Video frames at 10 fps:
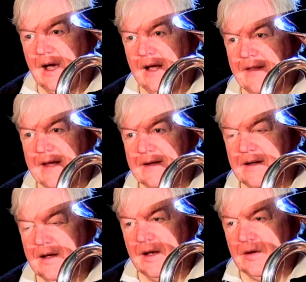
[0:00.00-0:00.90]
and then
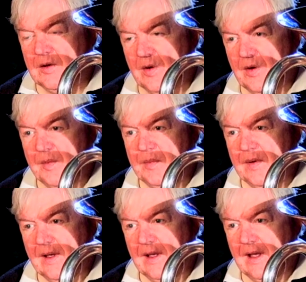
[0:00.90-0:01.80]
go
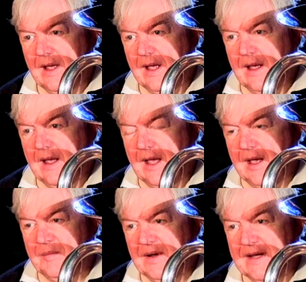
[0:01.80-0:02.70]
up
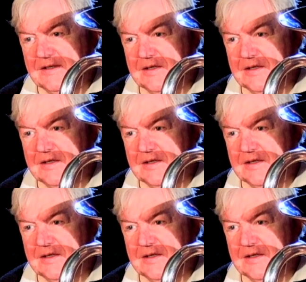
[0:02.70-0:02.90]
and play